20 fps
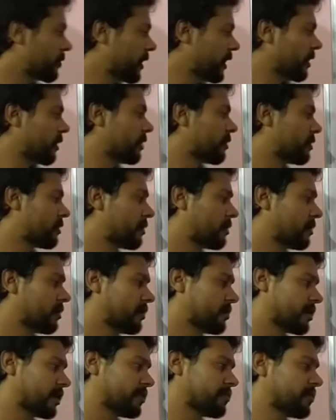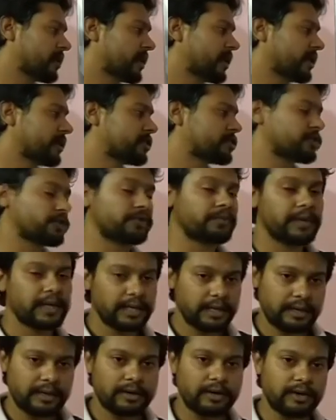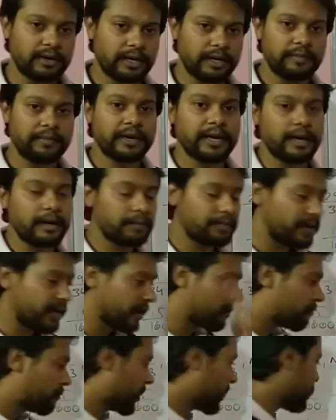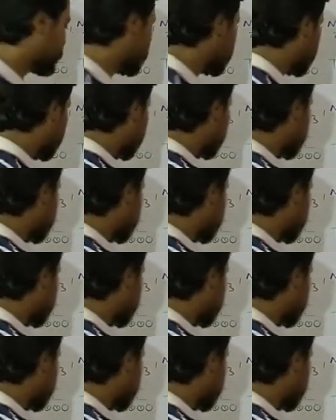be terminating, it should be non-terminating repeating, but there